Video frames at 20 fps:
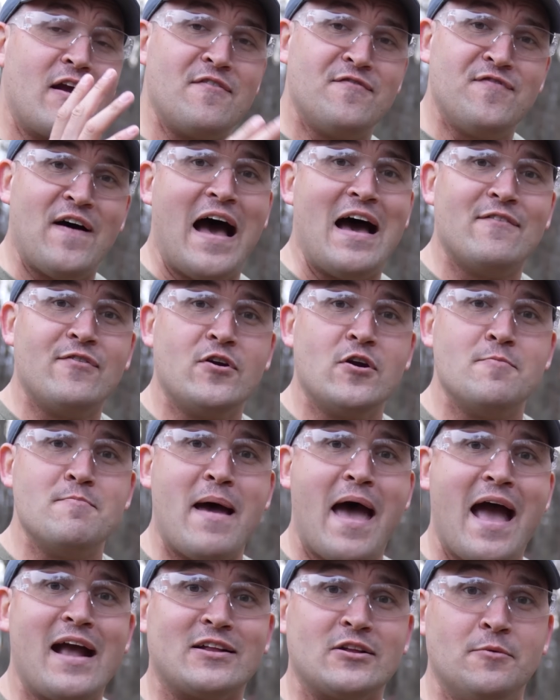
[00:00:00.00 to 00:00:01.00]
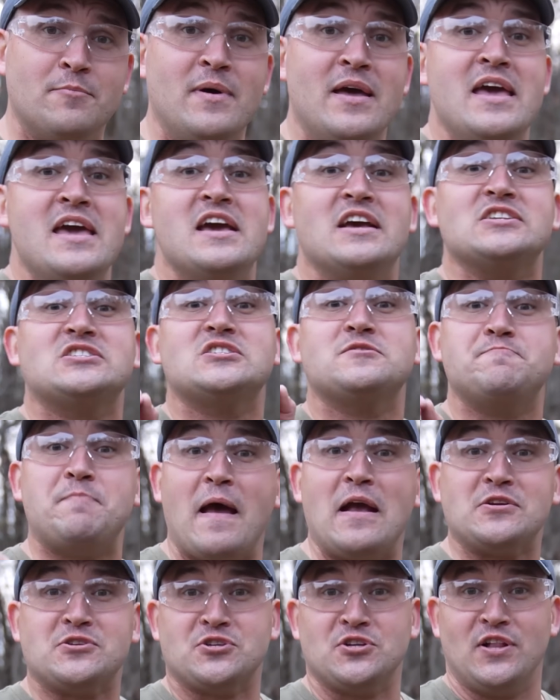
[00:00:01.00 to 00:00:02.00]
a 500 Magnum,
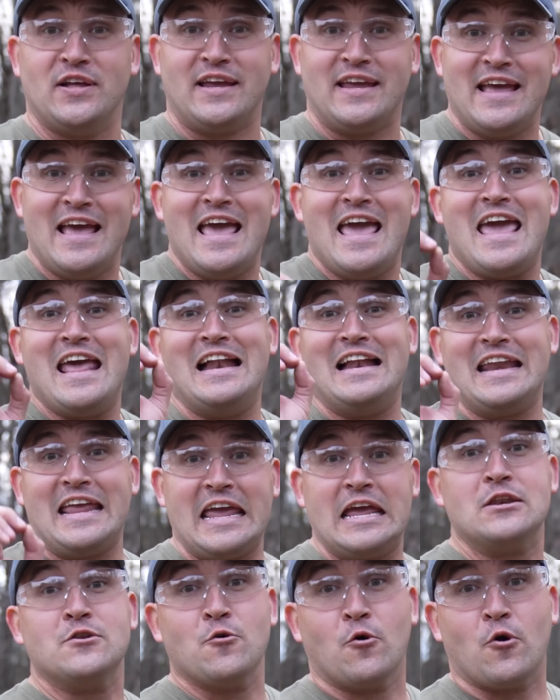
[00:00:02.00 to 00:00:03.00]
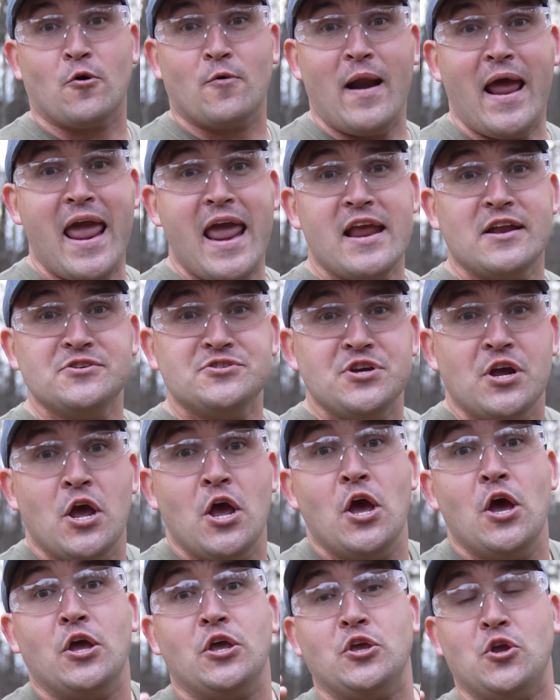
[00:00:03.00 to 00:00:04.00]
especially in an indoor range,
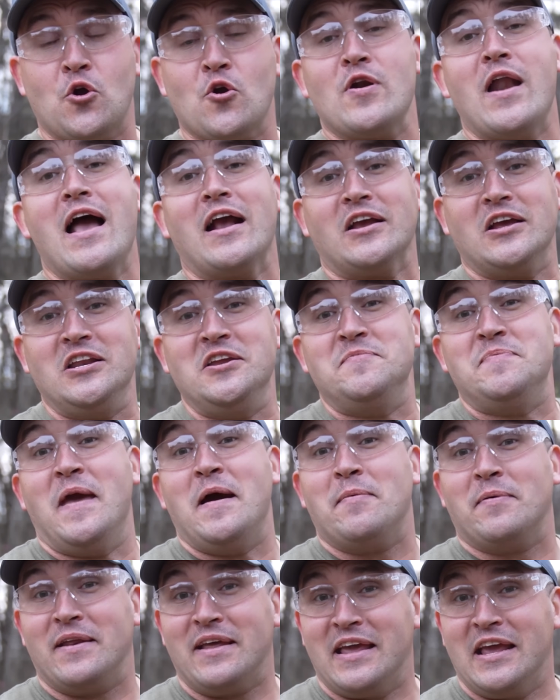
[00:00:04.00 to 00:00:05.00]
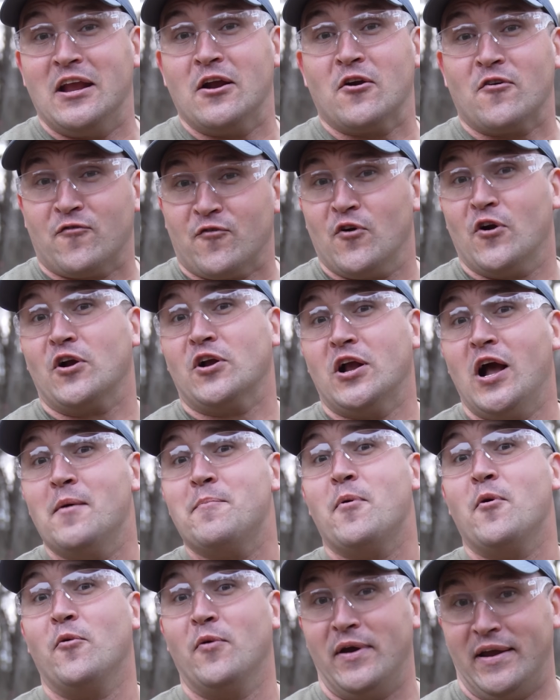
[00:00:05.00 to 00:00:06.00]
you're not going to be able to hear for a
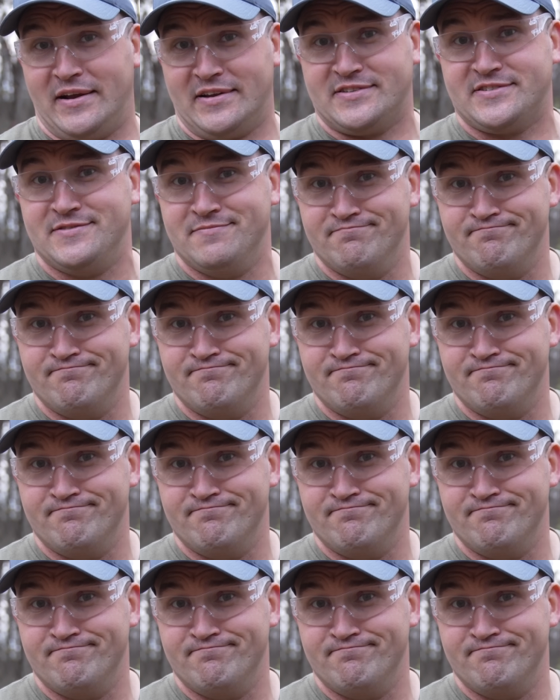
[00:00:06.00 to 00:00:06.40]
couple weeks.